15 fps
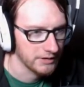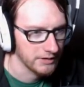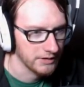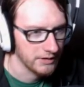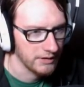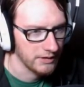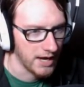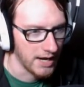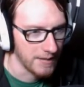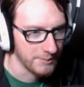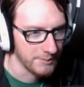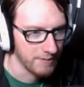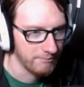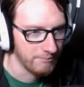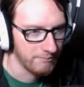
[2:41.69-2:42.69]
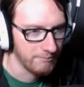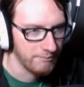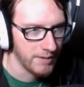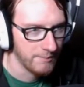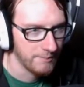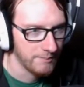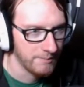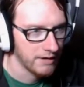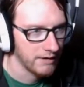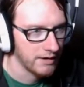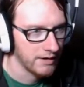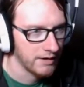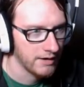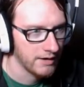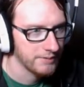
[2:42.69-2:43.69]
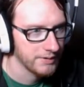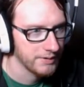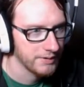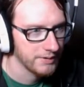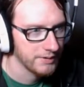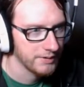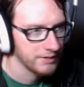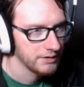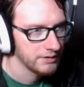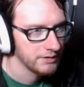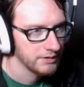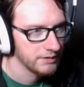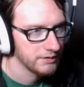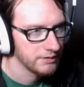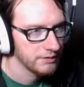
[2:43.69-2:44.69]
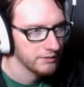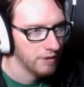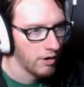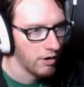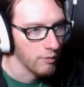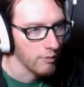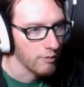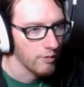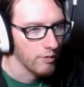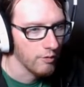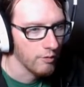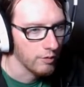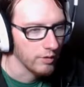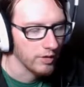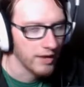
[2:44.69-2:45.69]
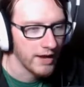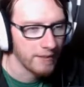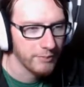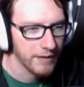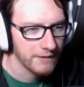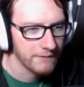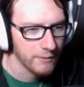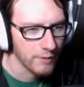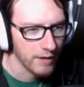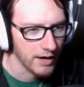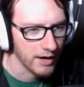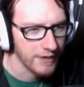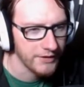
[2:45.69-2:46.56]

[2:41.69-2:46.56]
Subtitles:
So I'm gonna bump it on up to, oh, Life Pod 4.